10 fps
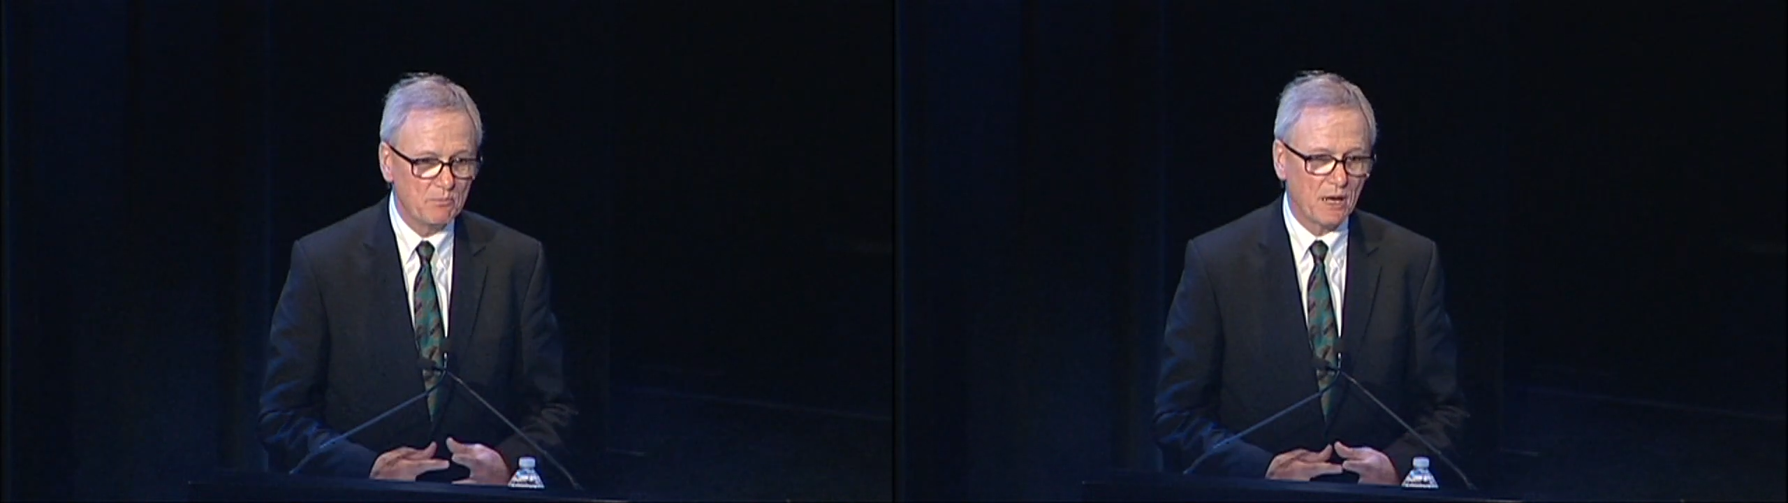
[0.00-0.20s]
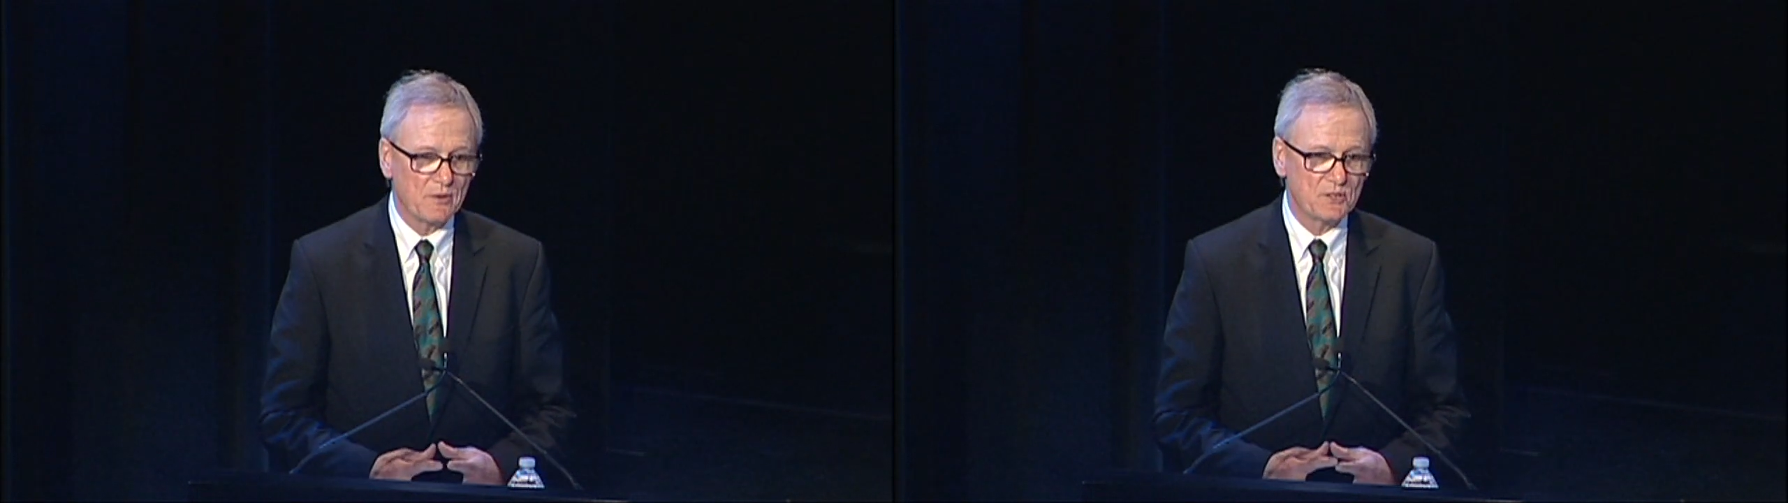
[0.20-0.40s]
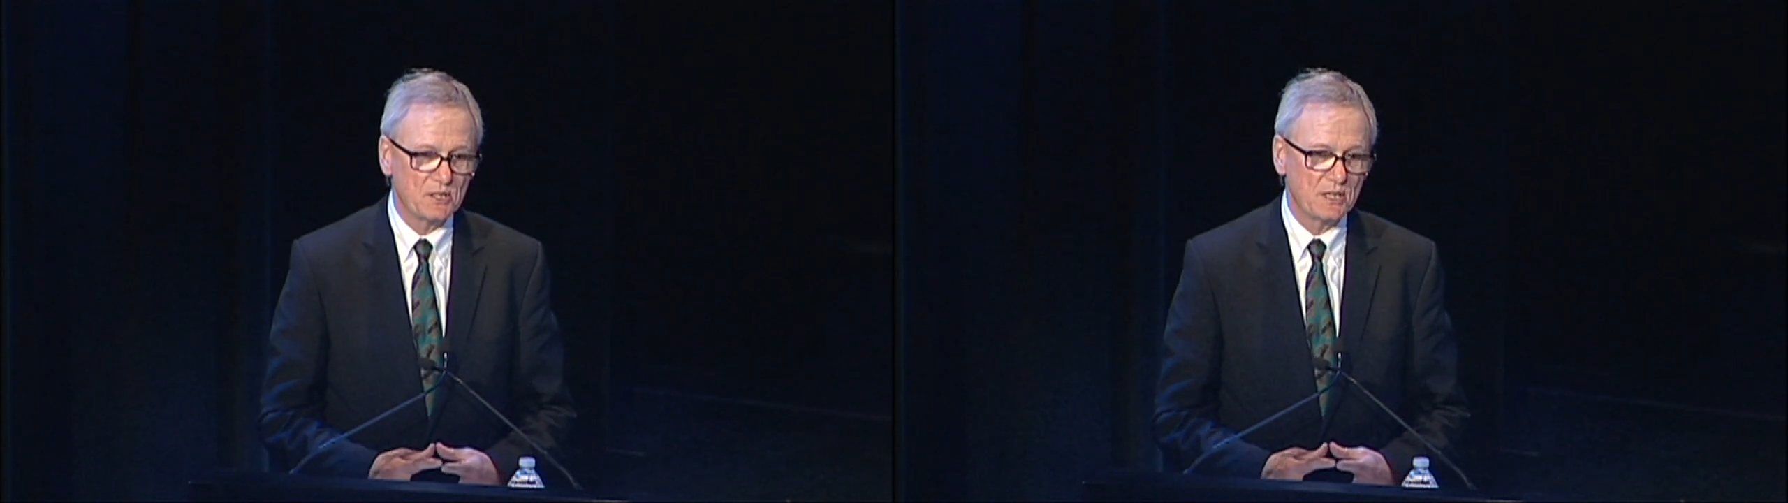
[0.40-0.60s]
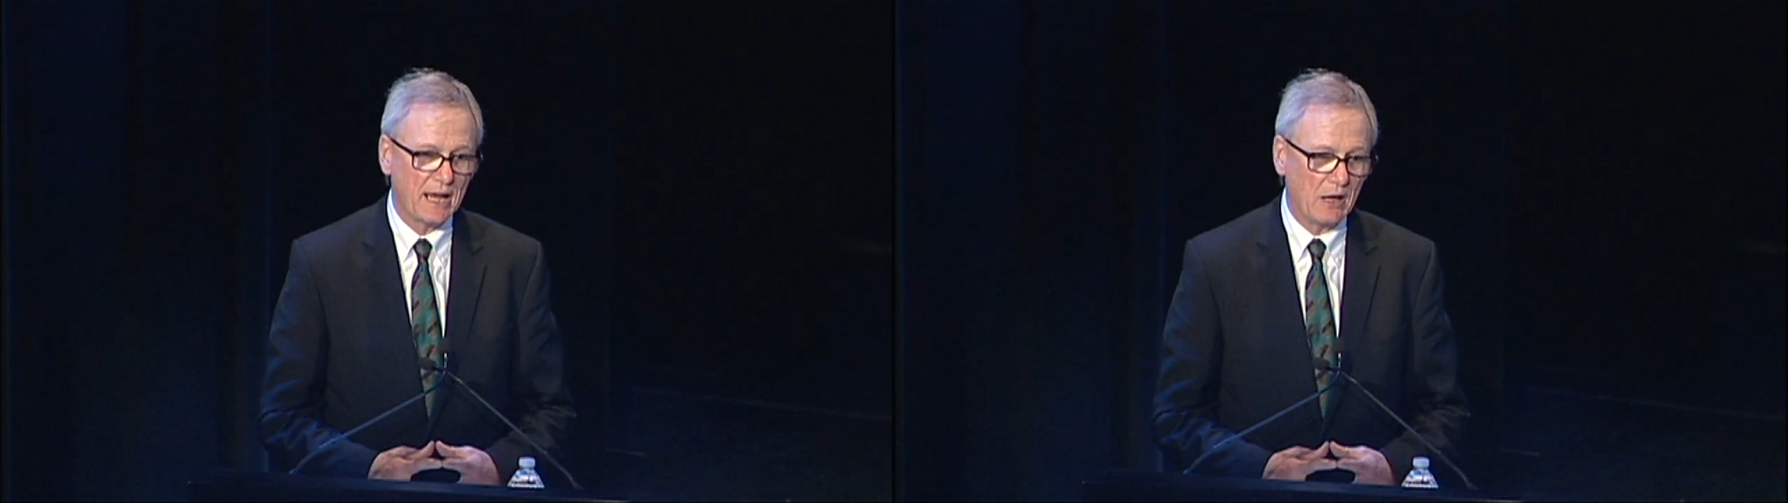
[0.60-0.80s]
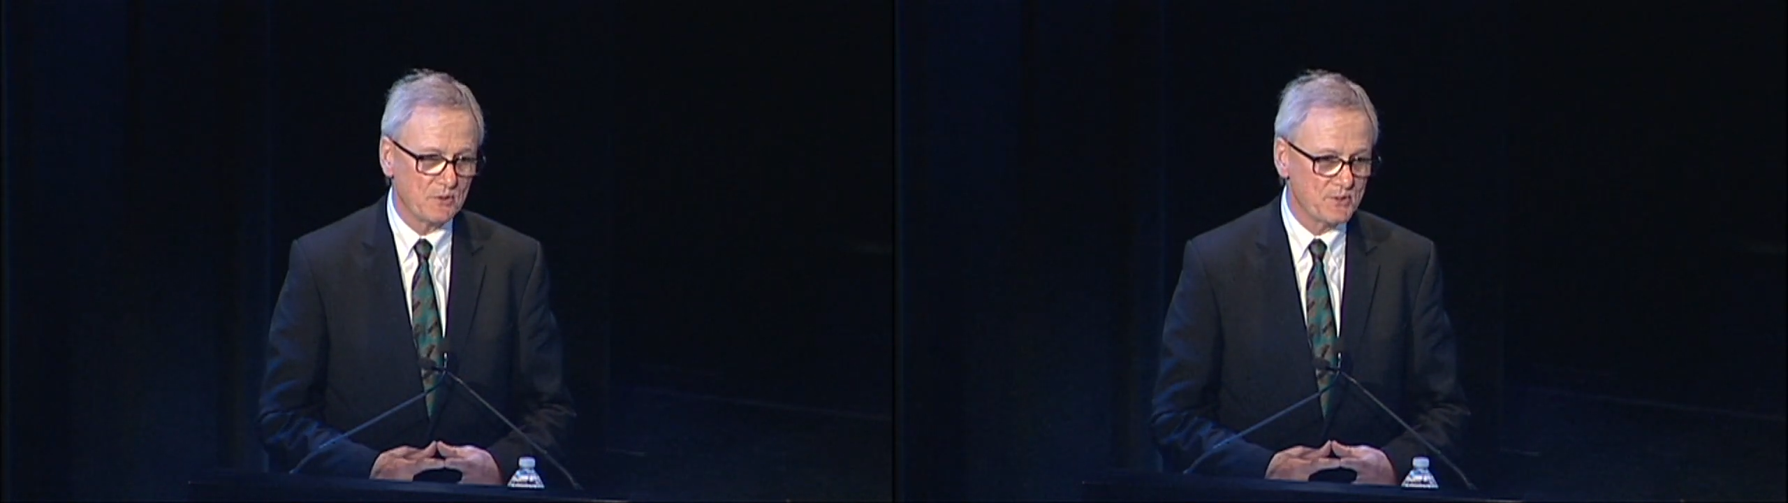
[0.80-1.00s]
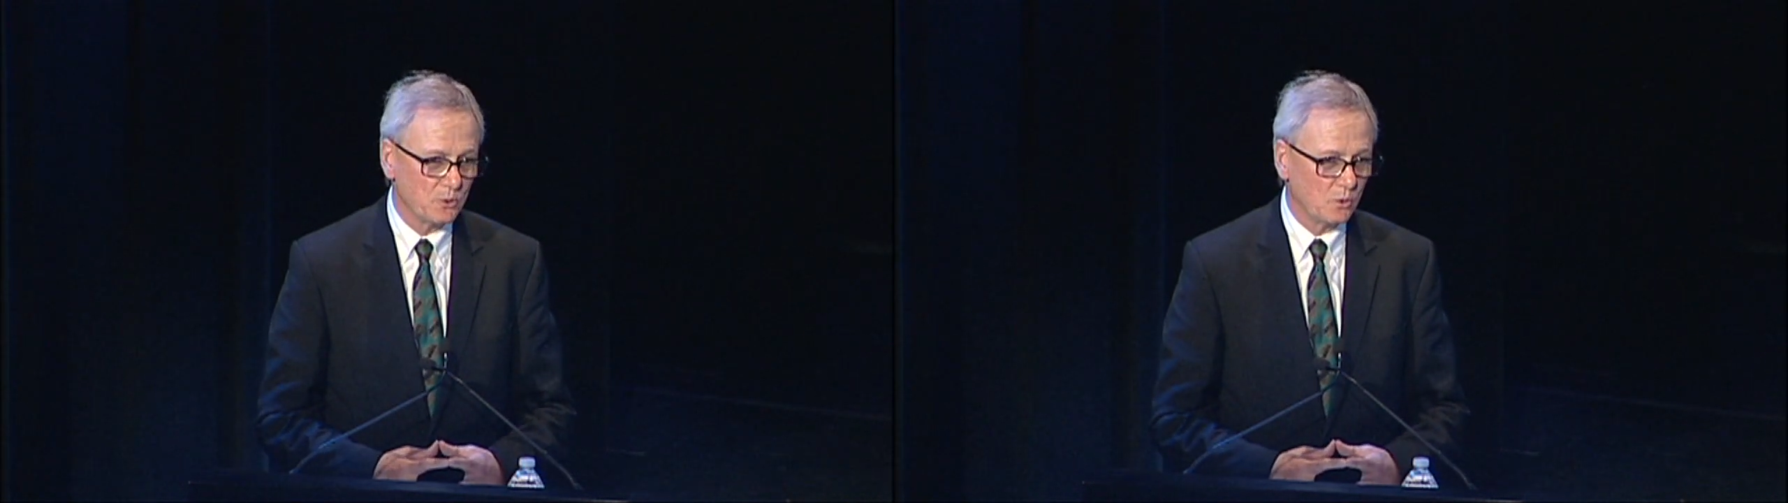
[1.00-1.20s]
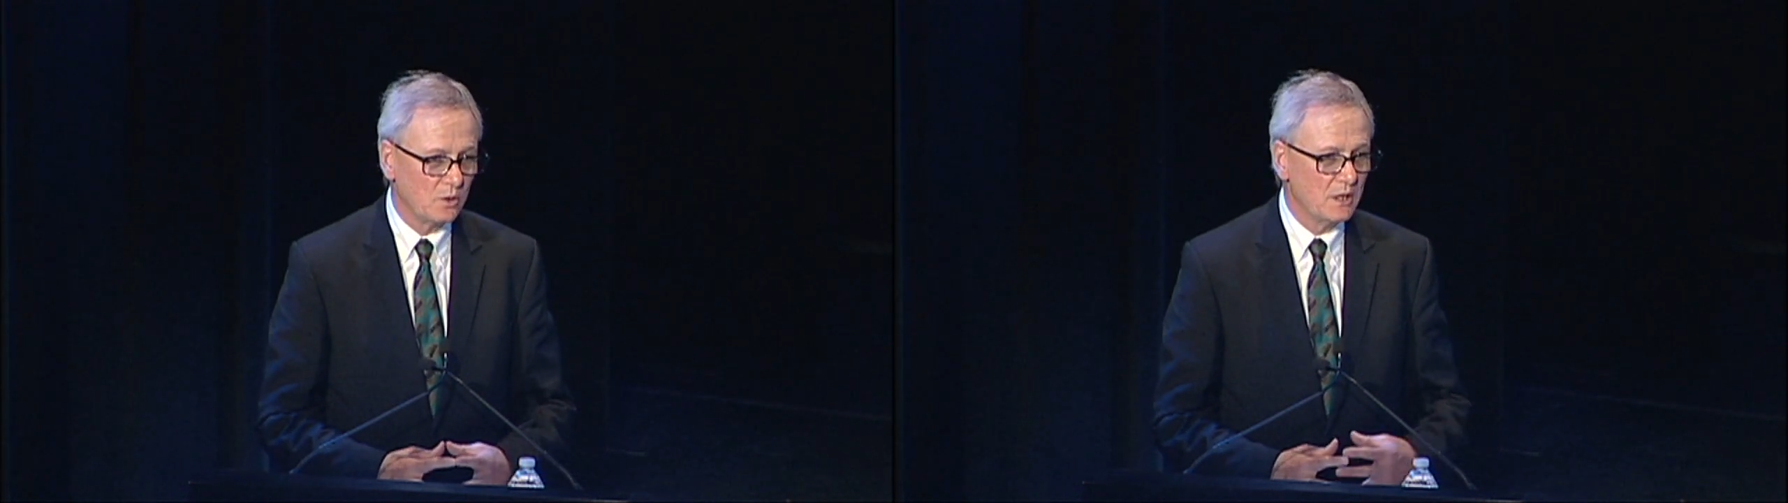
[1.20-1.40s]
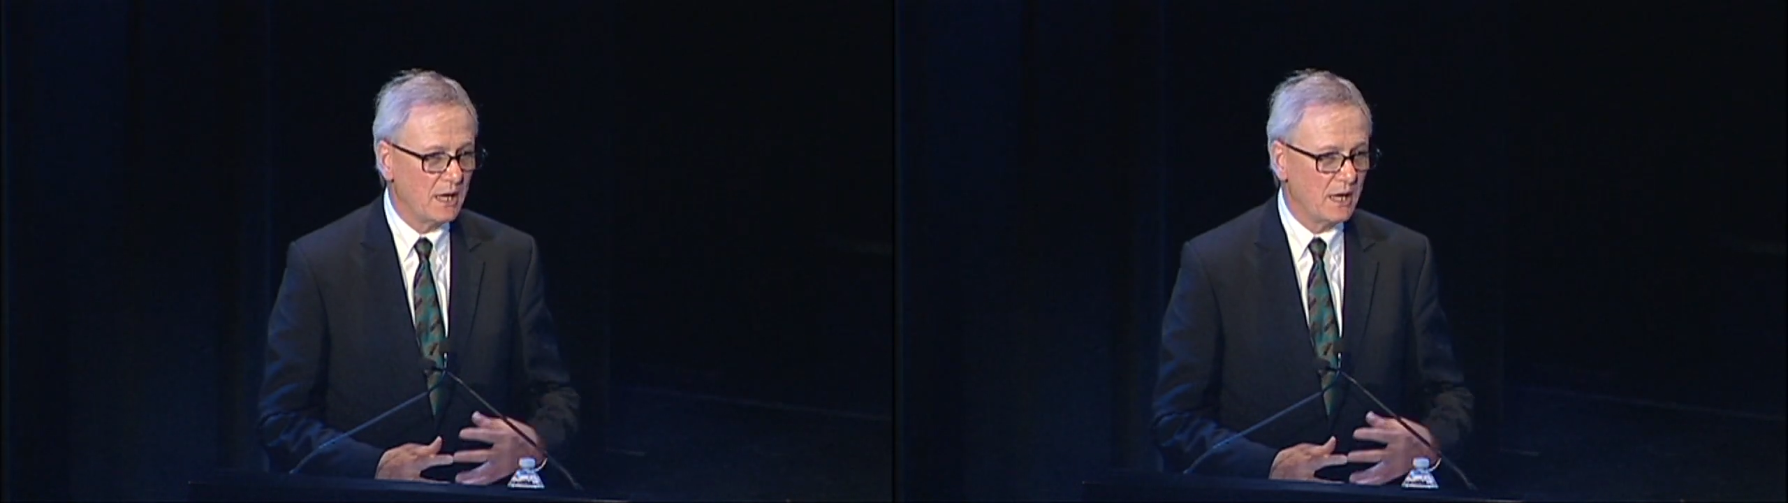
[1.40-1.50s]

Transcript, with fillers: by the City Council